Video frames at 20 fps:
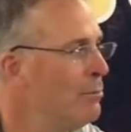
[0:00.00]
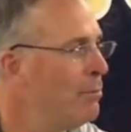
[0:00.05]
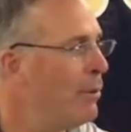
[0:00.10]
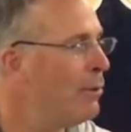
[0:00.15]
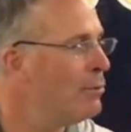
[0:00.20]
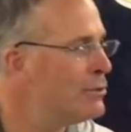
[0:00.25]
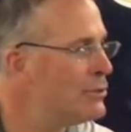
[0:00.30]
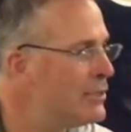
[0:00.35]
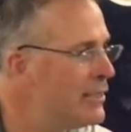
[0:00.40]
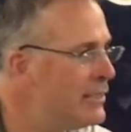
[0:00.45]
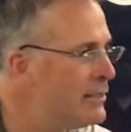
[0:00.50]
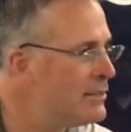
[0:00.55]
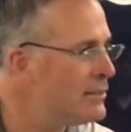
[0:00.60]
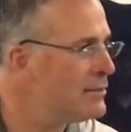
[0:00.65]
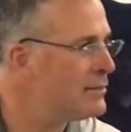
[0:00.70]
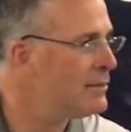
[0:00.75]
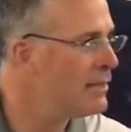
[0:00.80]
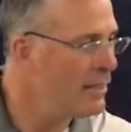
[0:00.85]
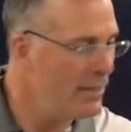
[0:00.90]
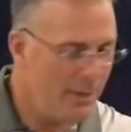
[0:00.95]

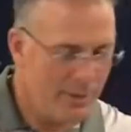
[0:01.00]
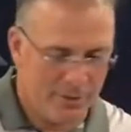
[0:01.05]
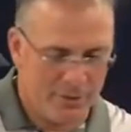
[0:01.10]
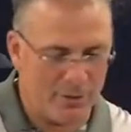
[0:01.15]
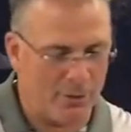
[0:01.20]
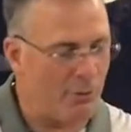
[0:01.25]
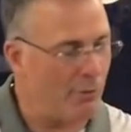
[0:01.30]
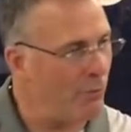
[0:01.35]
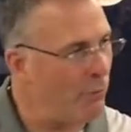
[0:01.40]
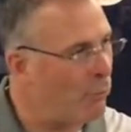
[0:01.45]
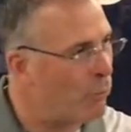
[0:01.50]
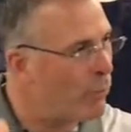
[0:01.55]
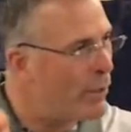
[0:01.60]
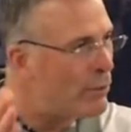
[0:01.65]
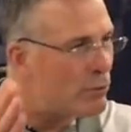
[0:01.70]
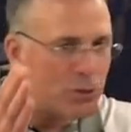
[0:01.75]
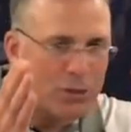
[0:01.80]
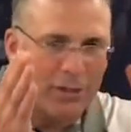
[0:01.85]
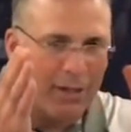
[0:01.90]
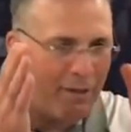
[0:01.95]
postseason to
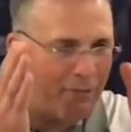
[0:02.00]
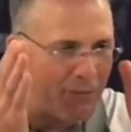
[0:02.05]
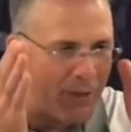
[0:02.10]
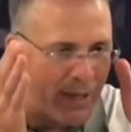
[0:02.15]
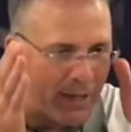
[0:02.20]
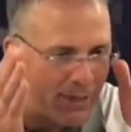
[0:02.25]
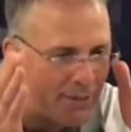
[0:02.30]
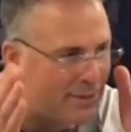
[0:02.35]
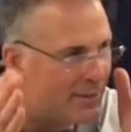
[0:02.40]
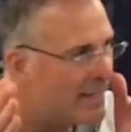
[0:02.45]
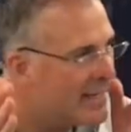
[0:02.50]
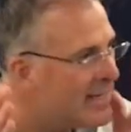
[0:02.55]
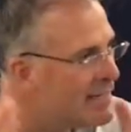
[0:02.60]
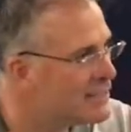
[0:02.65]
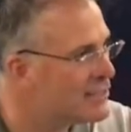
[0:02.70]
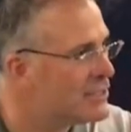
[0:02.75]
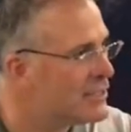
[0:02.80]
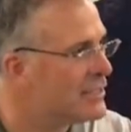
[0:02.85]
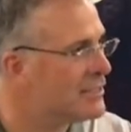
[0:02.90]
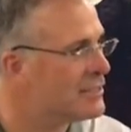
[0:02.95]
real stuff that is in
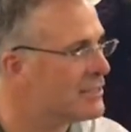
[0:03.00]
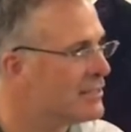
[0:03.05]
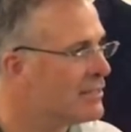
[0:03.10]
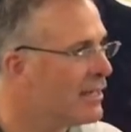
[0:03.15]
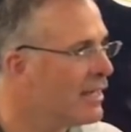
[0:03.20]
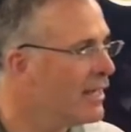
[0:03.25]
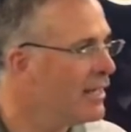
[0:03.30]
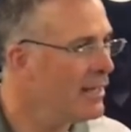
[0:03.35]
season